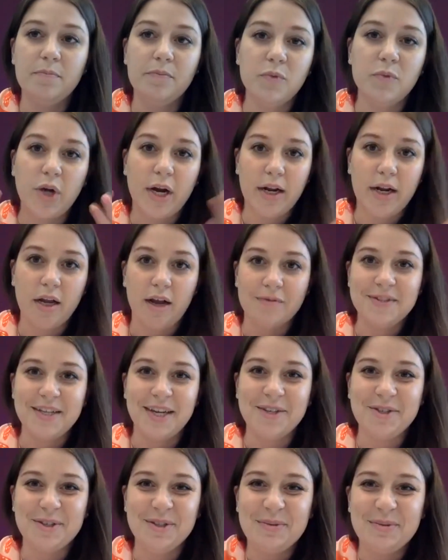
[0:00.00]
trading off
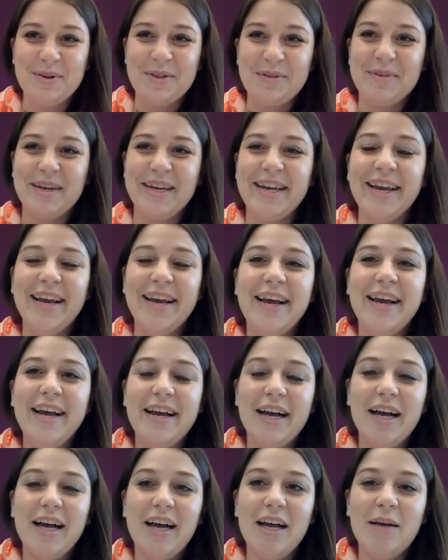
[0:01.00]
sessions with me,
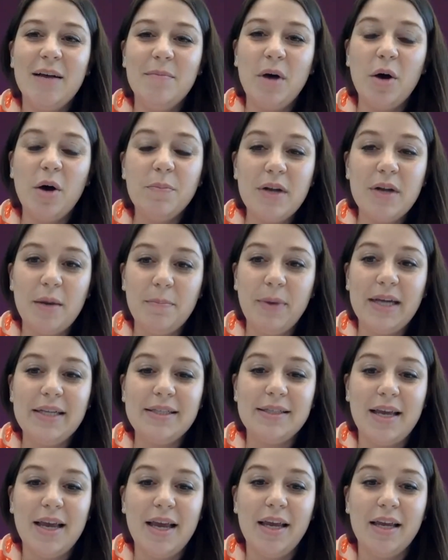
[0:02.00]
opened up by
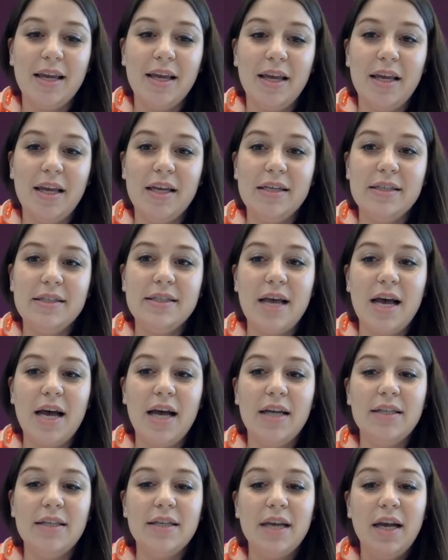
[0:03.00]
saying is
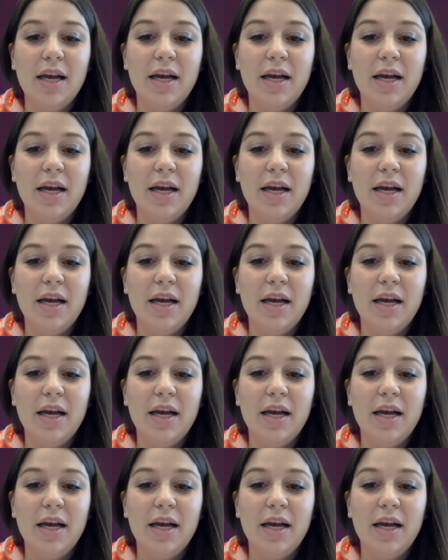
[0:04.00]
that